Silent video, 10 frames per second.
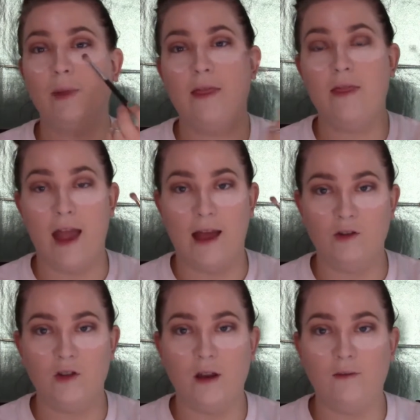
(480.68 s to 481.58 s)
blend the
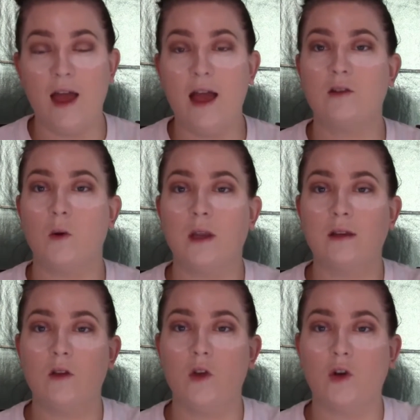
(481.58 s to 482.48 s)
edges of that so it
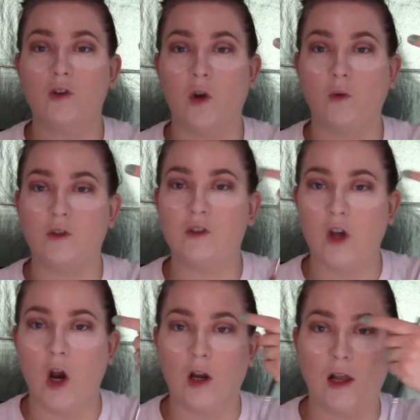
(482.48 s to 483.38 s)
doesn't look so
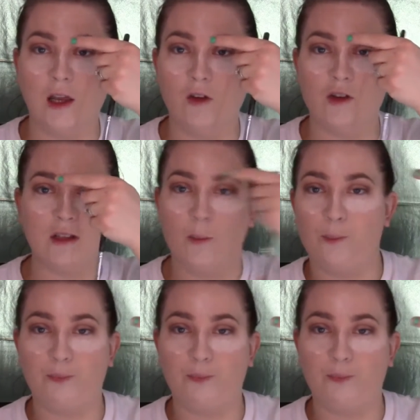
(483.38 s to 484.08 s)
stark like you just